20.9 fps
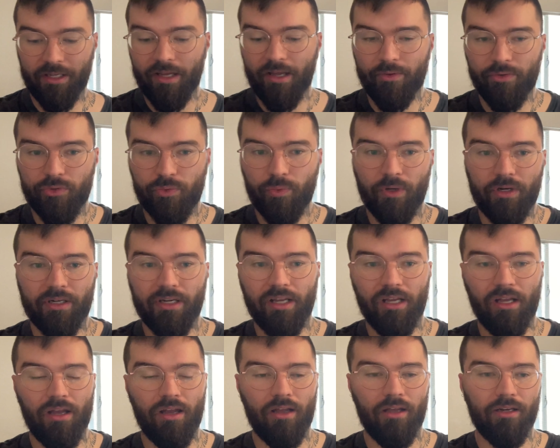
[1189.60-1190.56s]
I was working
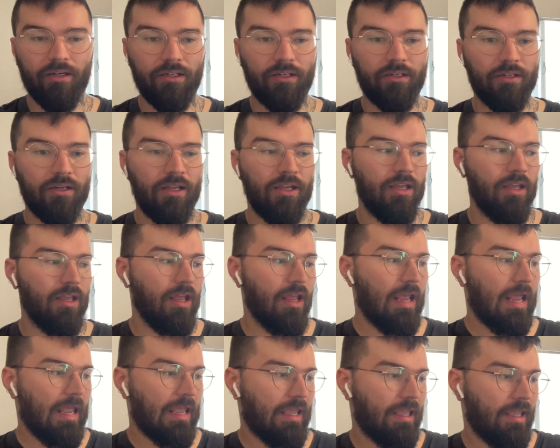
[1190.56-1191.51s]
on
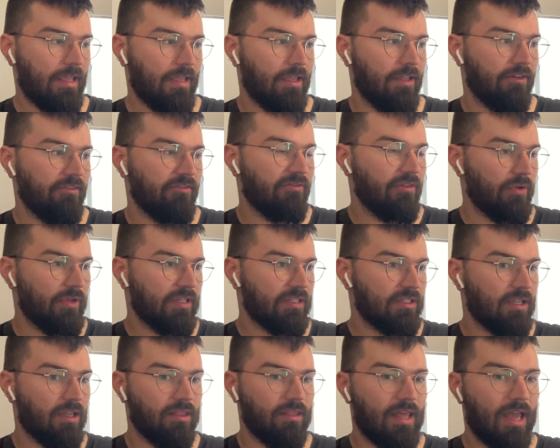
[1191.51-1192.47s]
and focus
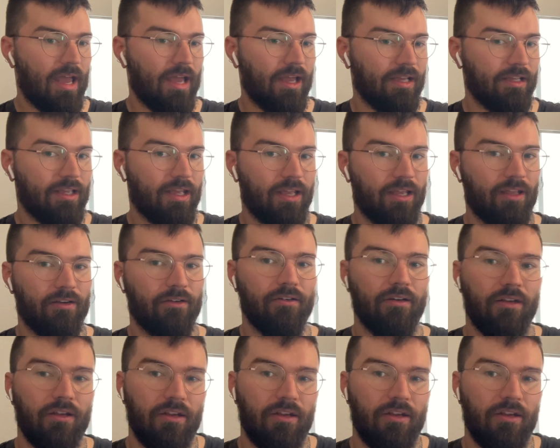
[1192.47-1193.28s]
on that again.